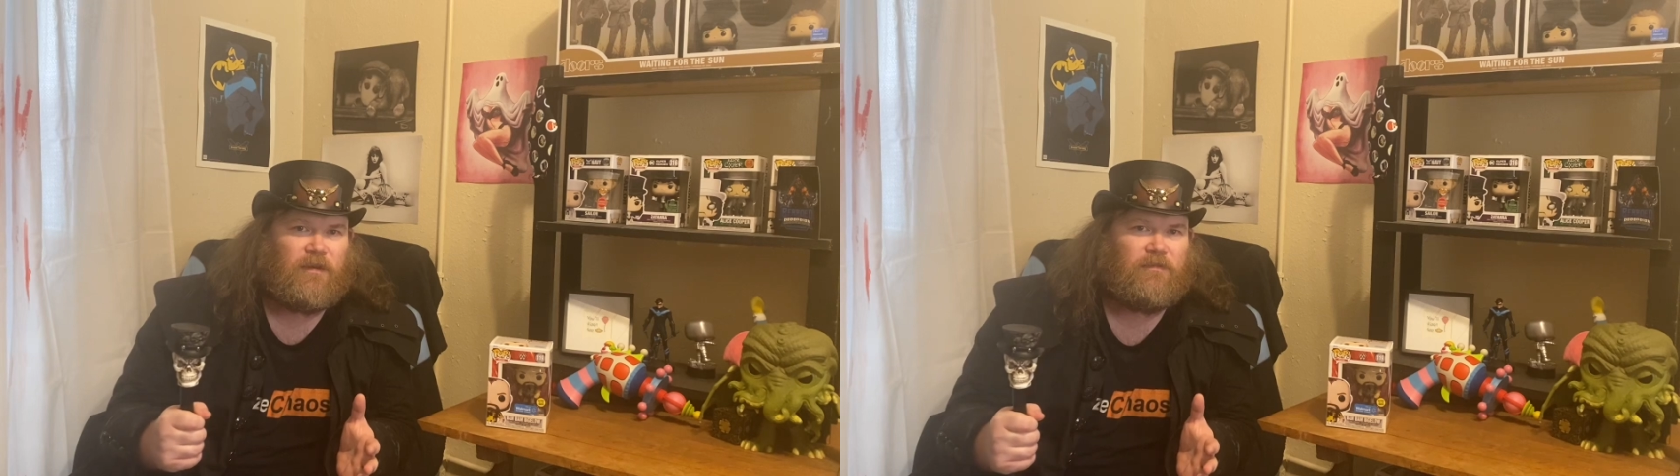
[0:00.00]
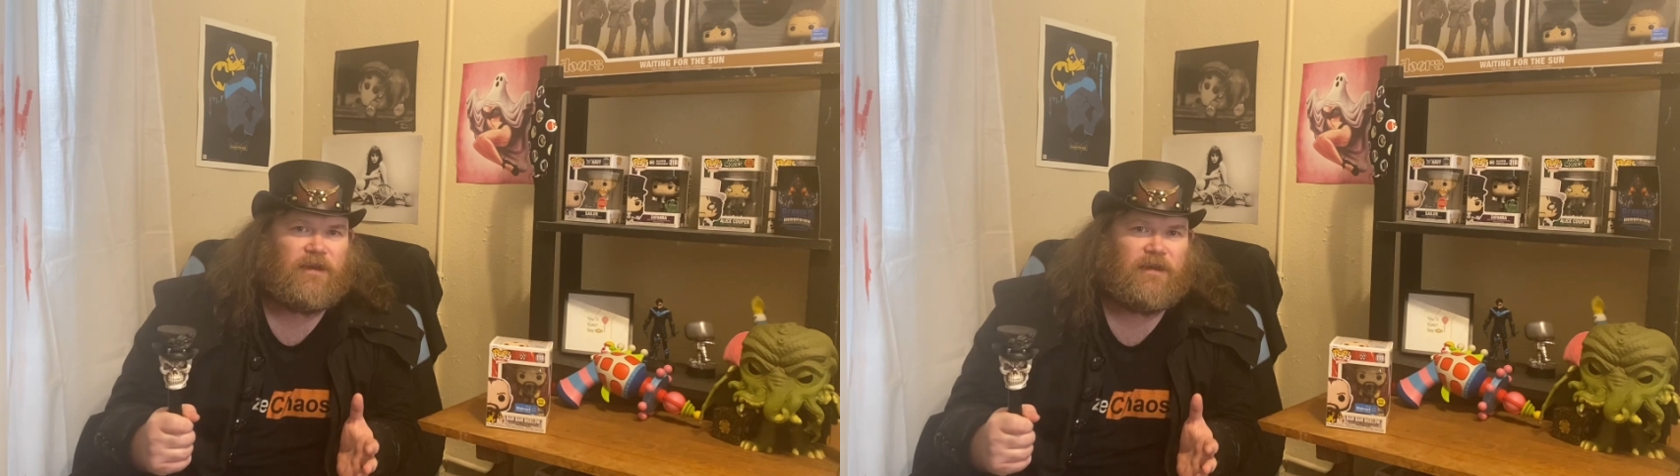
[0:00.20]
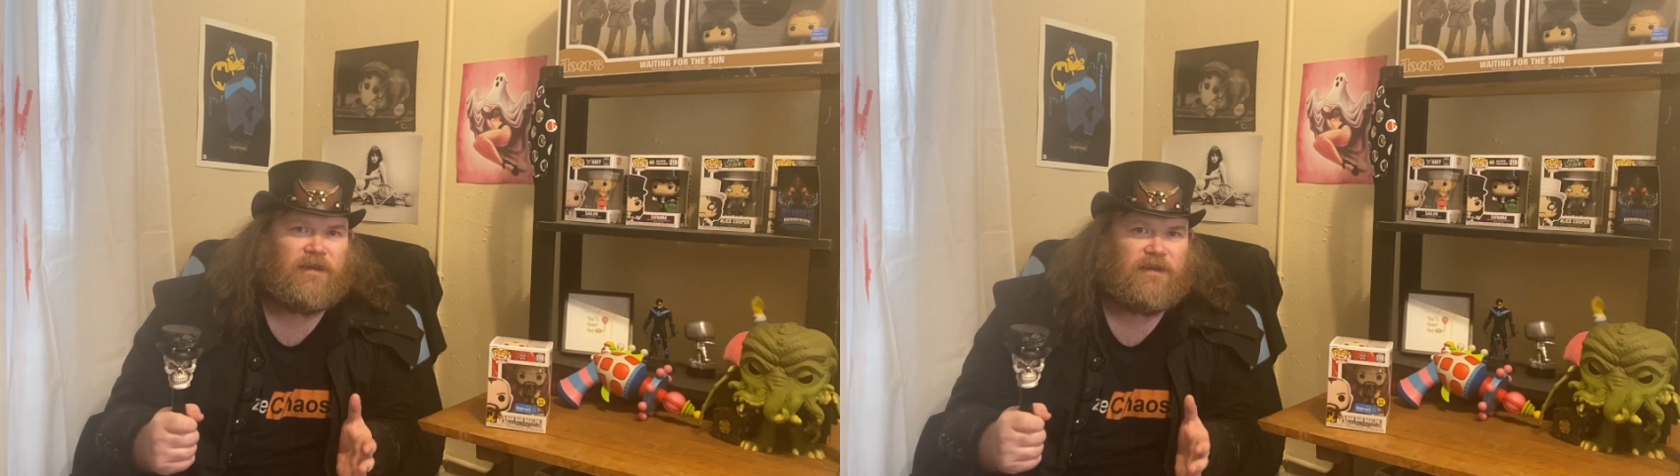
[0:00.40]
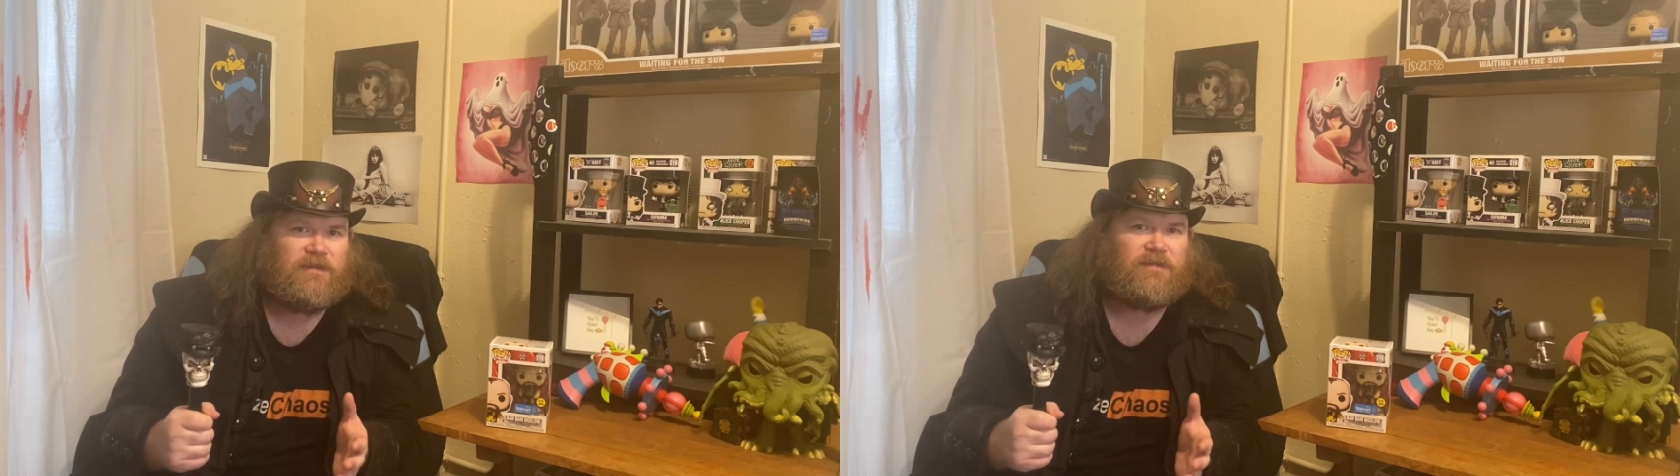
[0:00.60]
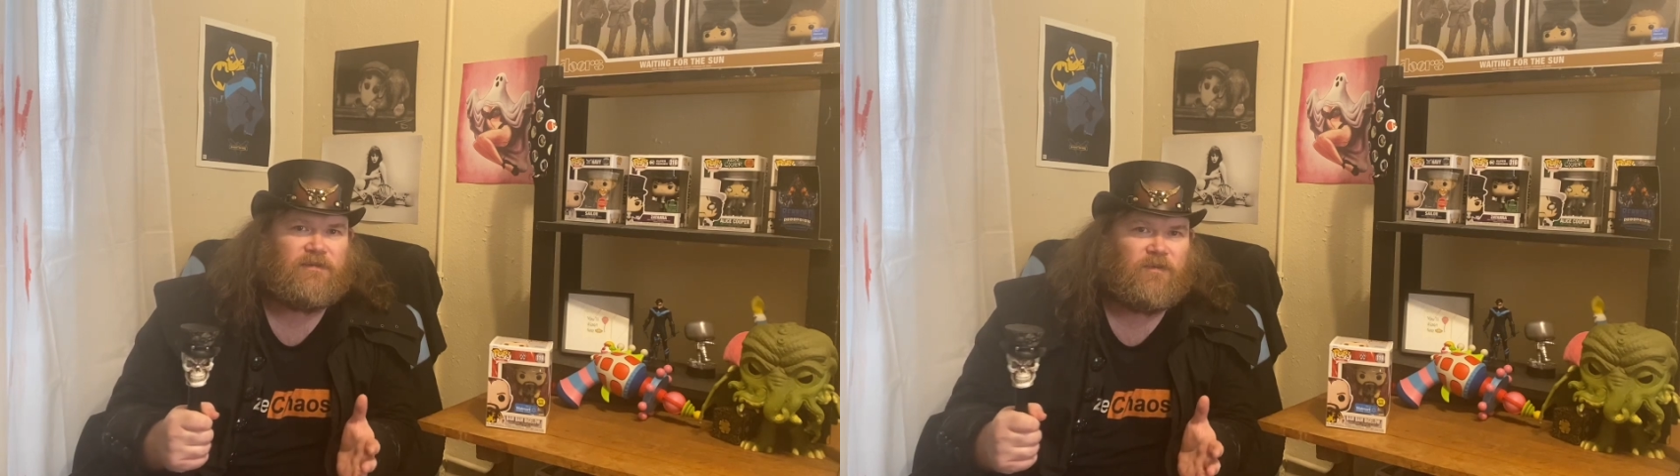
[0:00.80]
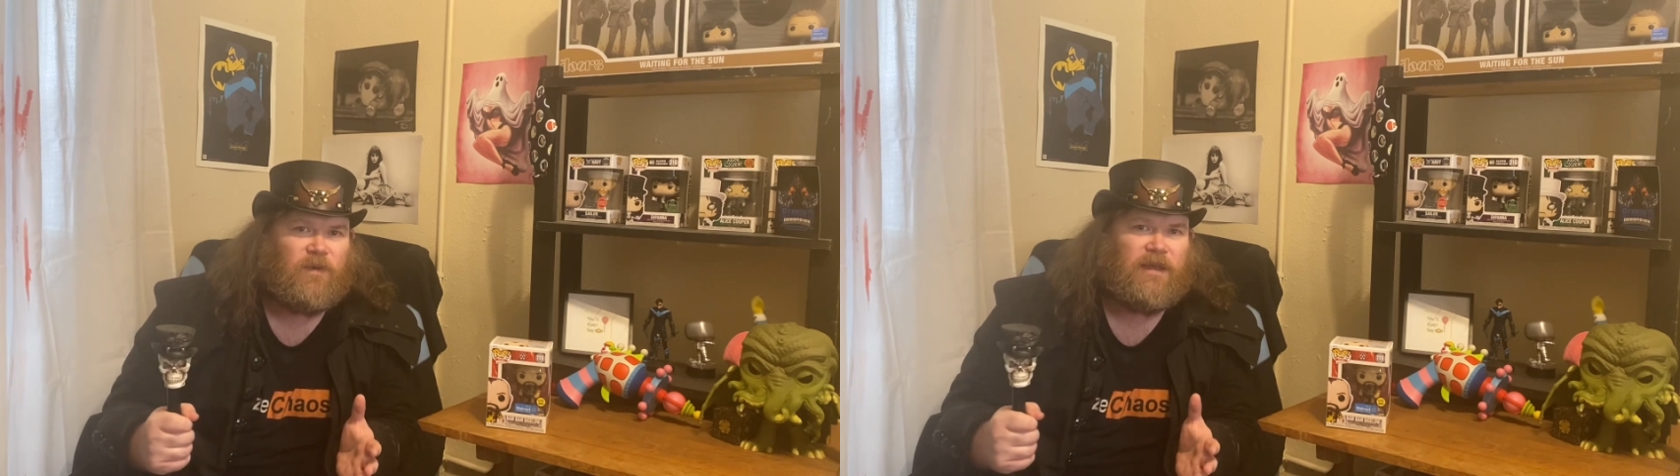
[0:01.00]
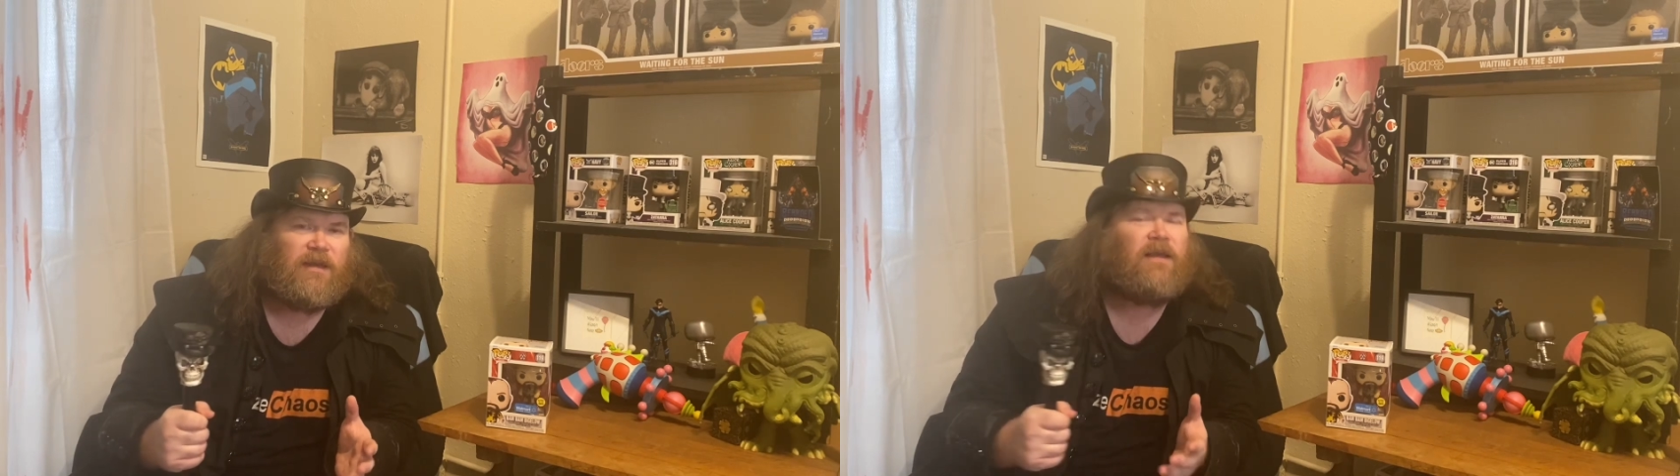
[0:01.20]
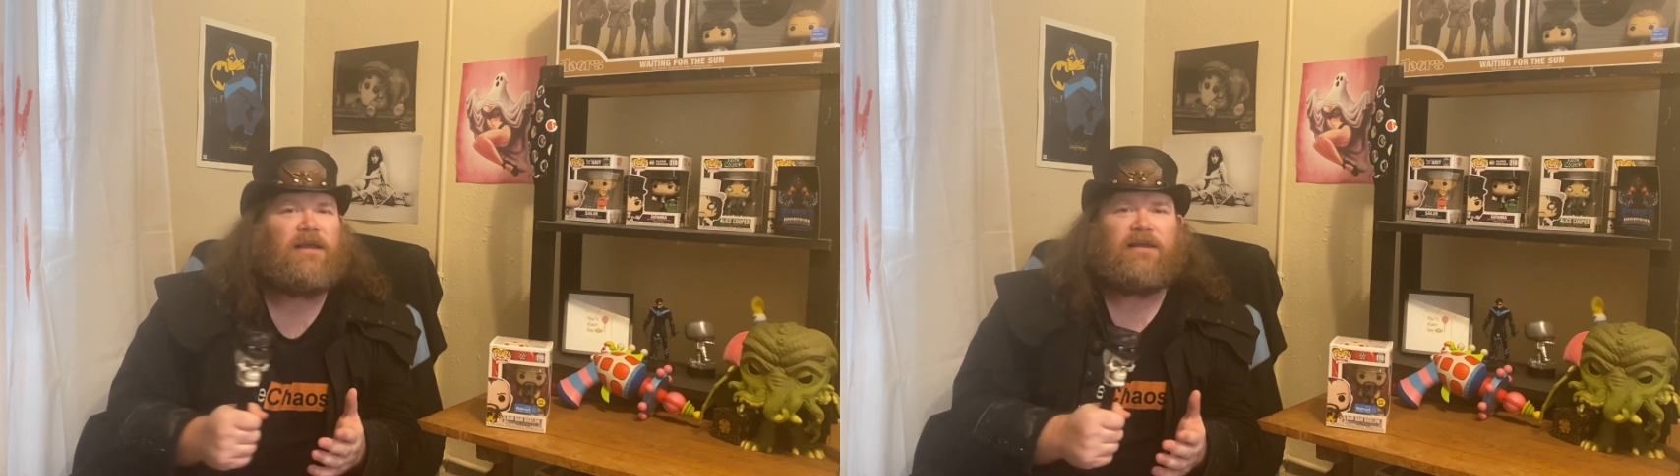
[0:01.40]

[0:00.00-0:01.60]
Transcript: Hogan, and he's going to win.